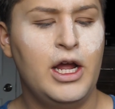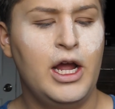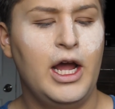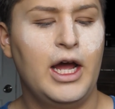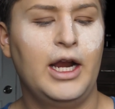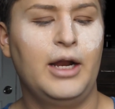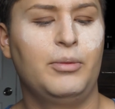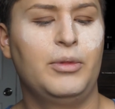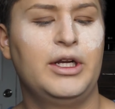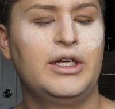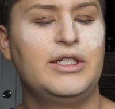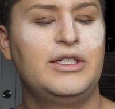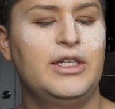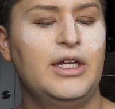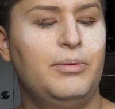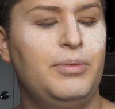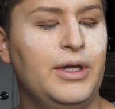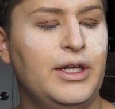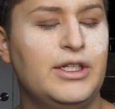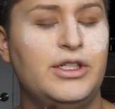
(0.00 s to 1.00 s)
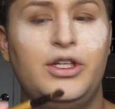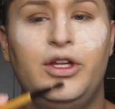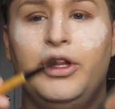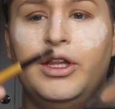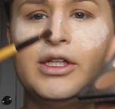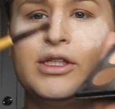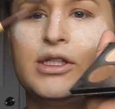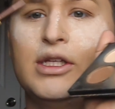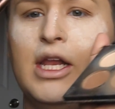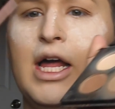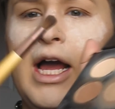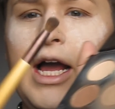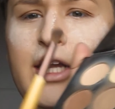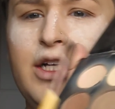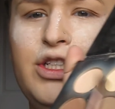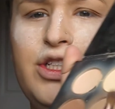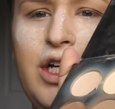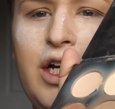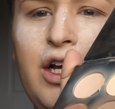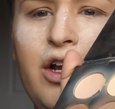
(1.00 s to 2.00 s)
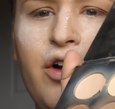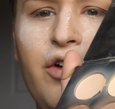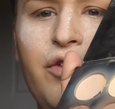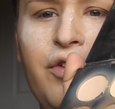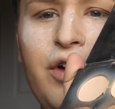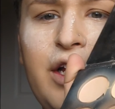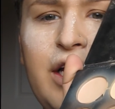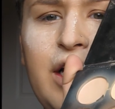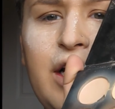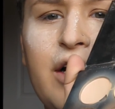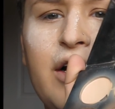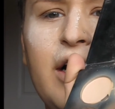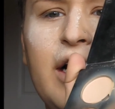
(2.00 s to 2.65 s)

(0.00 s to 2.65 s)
And I'm going to dip into this last shade over here.